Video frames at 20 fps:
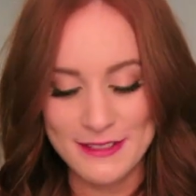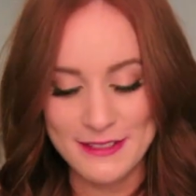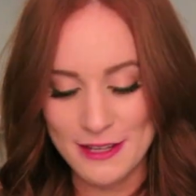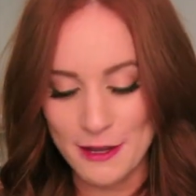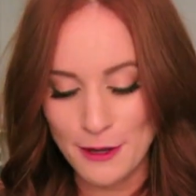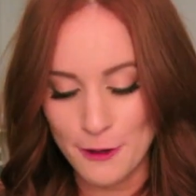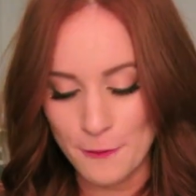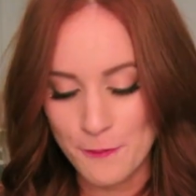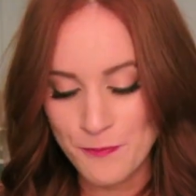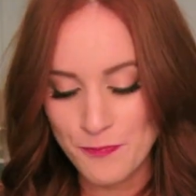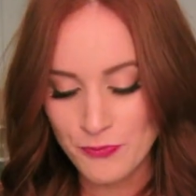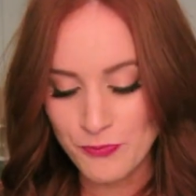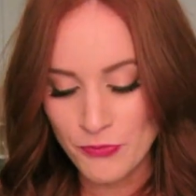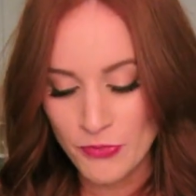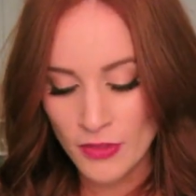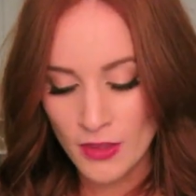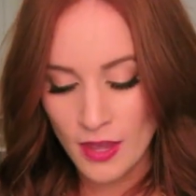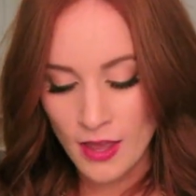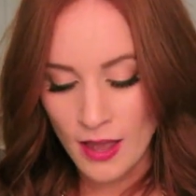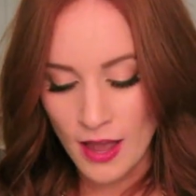So,
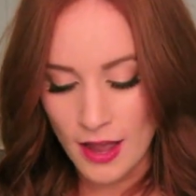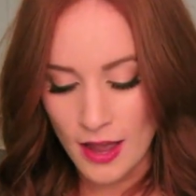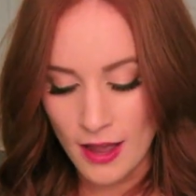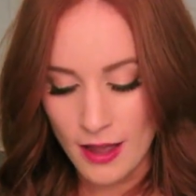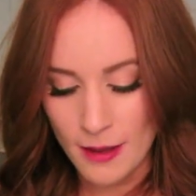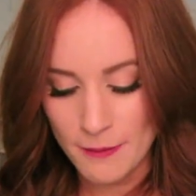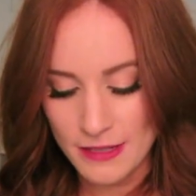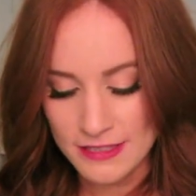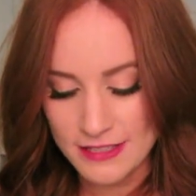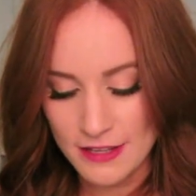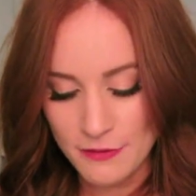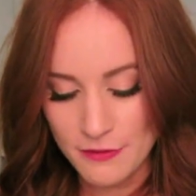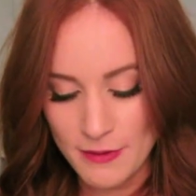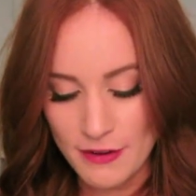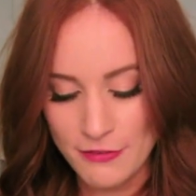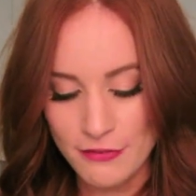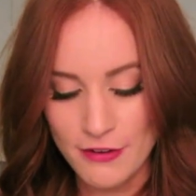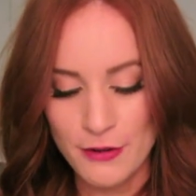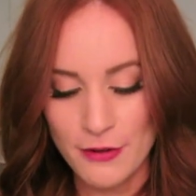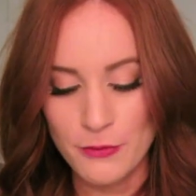Uh, myself and
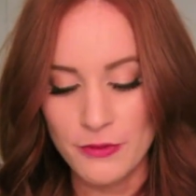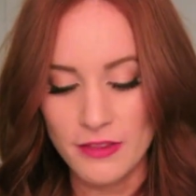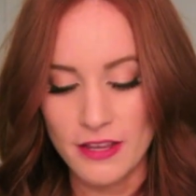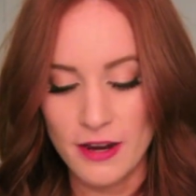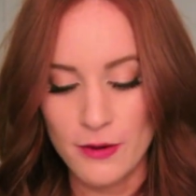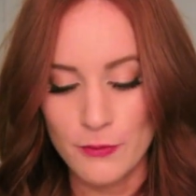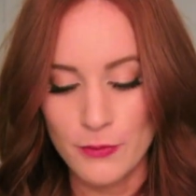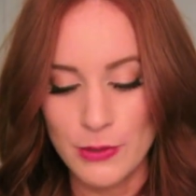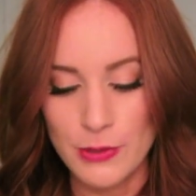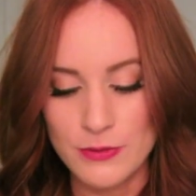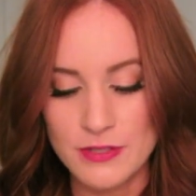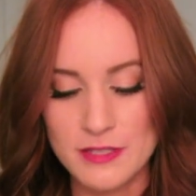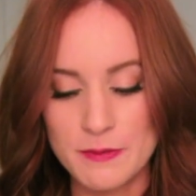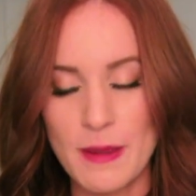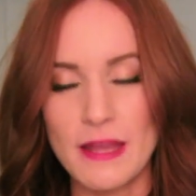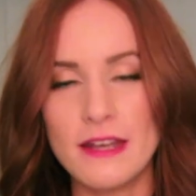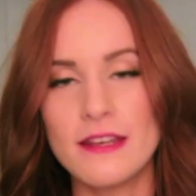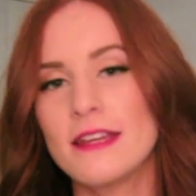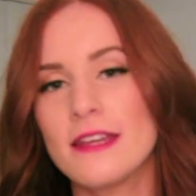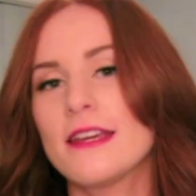my friend were there and we were
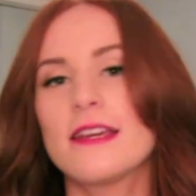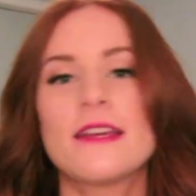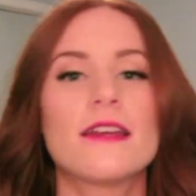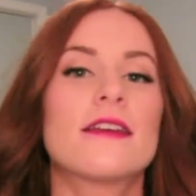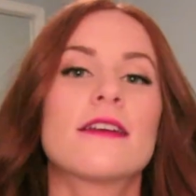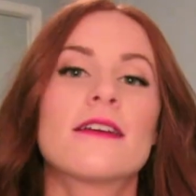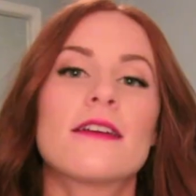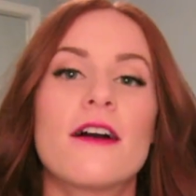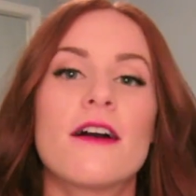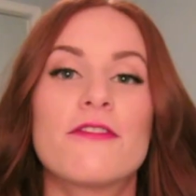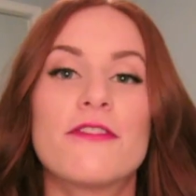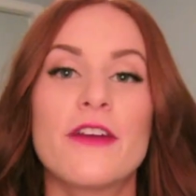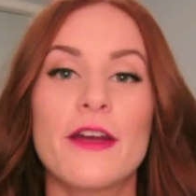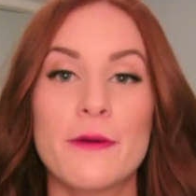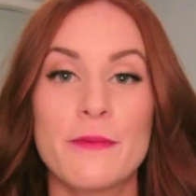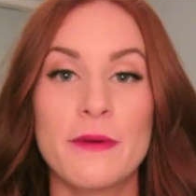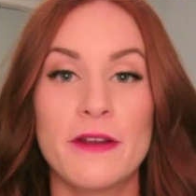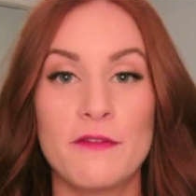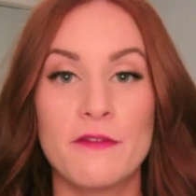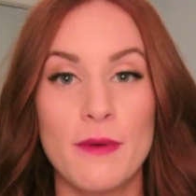spending a
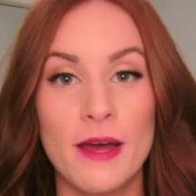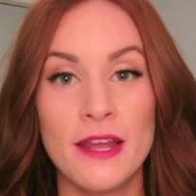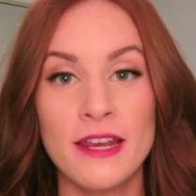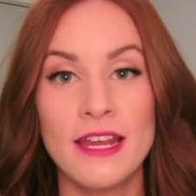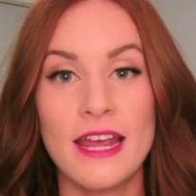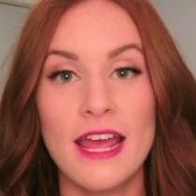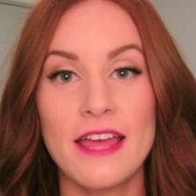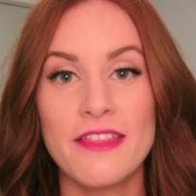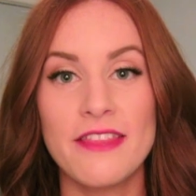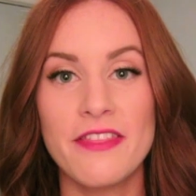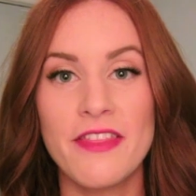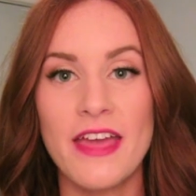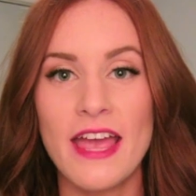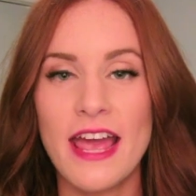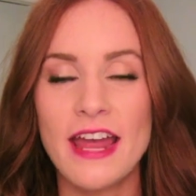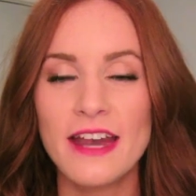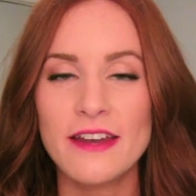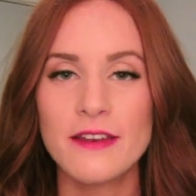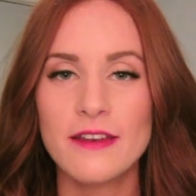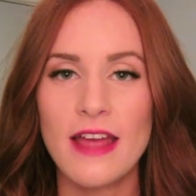fair bit of money, and then they
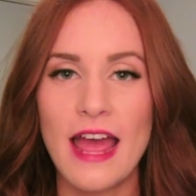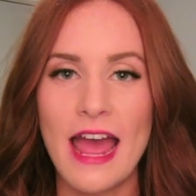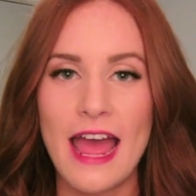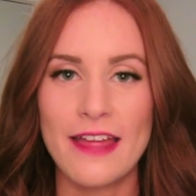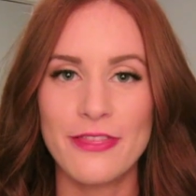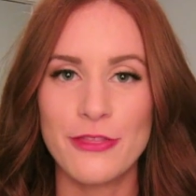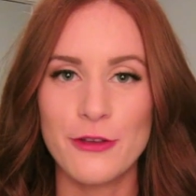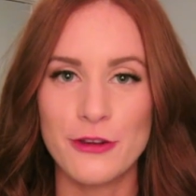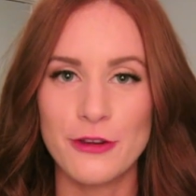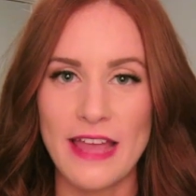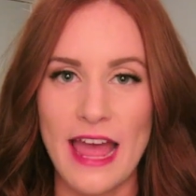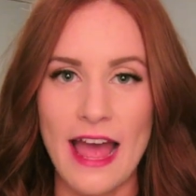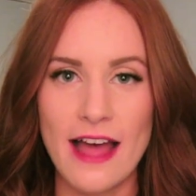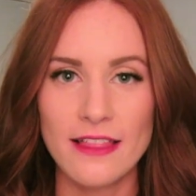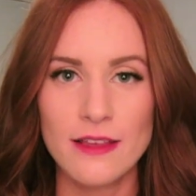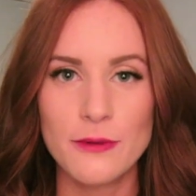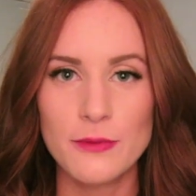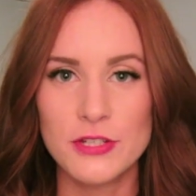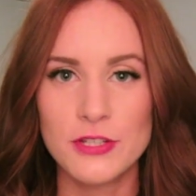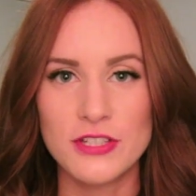had had their
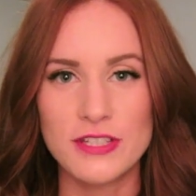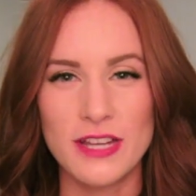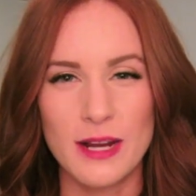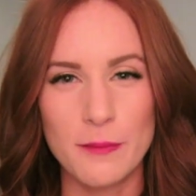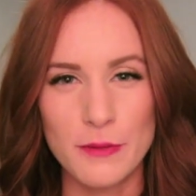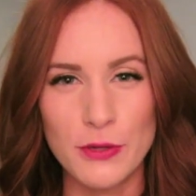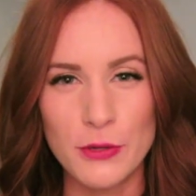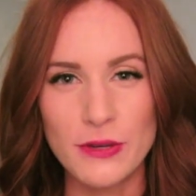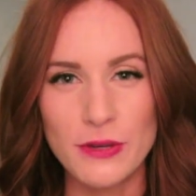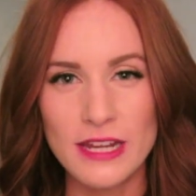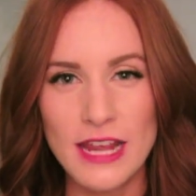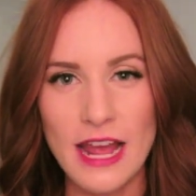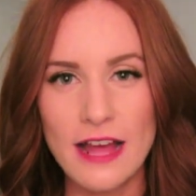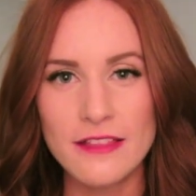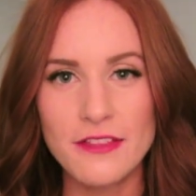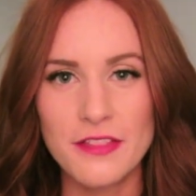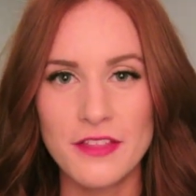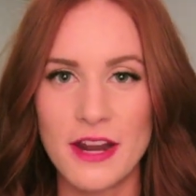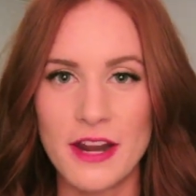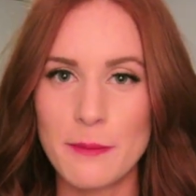gala, which is like a beauty
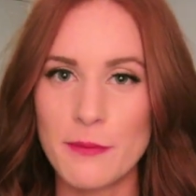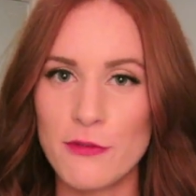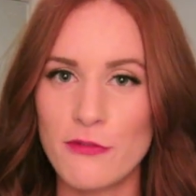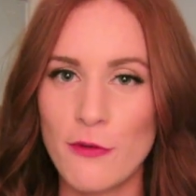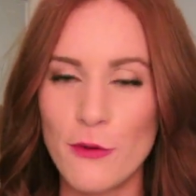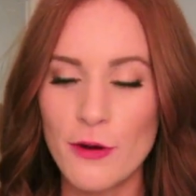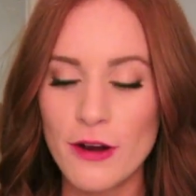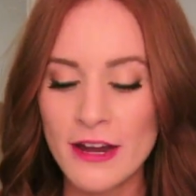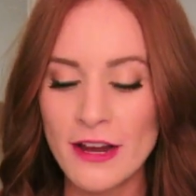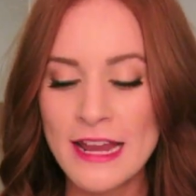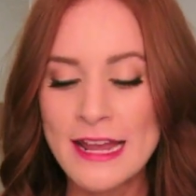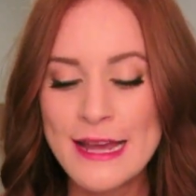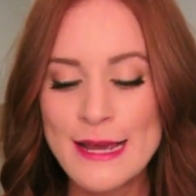gala, the night before,